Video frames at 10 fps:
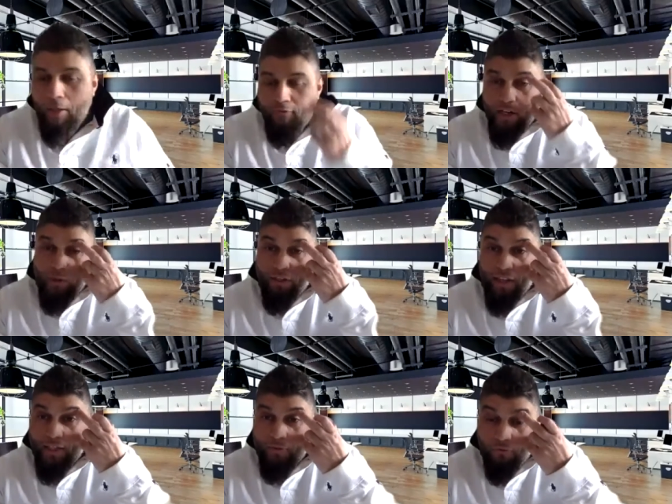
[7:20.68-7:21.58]
am very well,
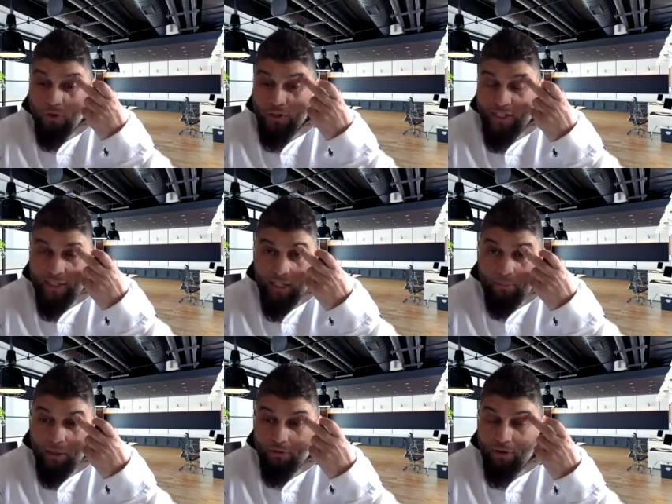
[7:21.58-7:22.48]
thanks. My voice is a little
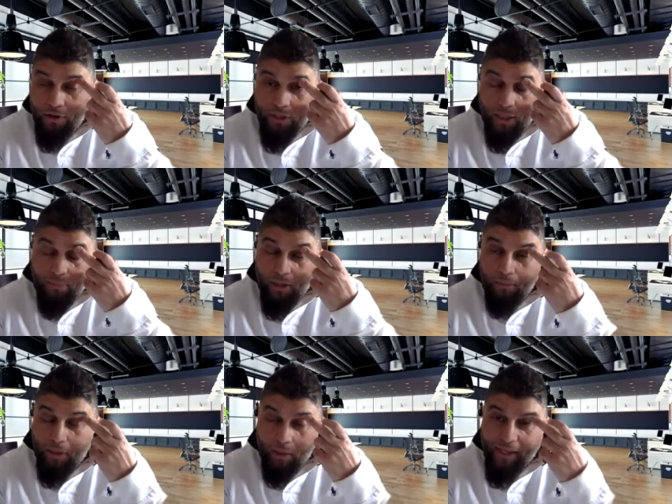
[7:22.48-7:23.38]
bit croaky, but,
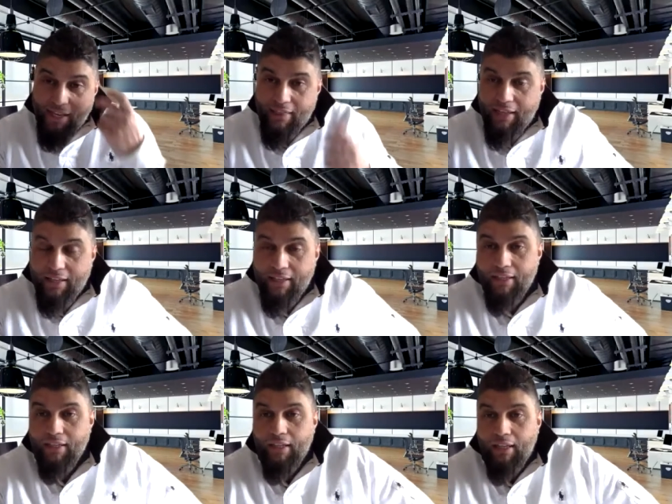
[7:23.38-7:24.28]
but I'm getting there.
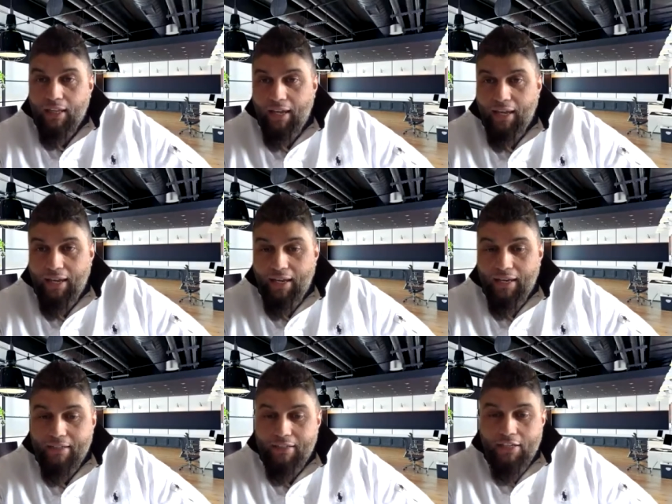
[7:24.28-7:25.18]

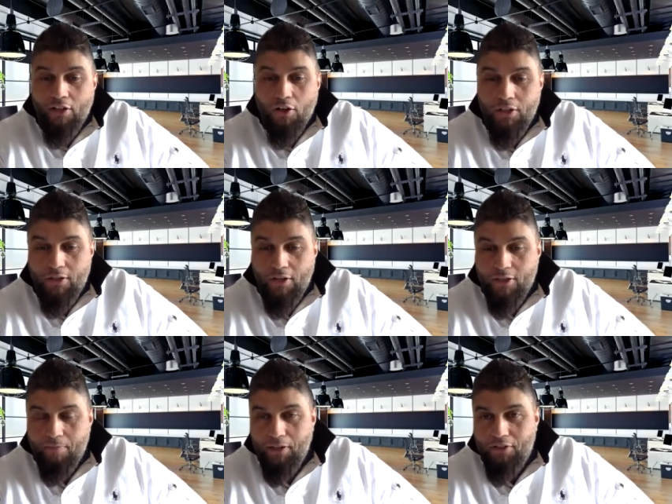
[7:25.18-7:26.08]
And as long as I don't
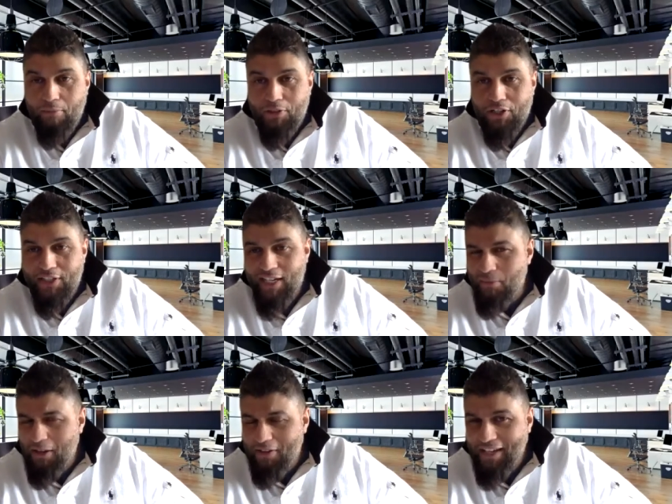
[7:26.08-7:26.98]
speak too much, I tend to
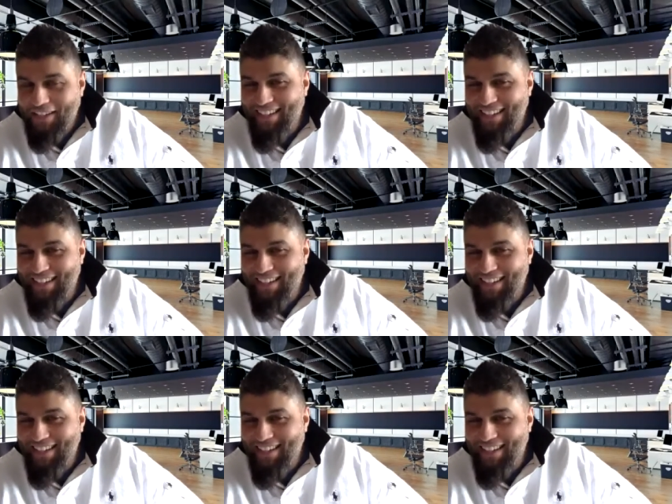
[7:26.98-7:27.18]
be okay,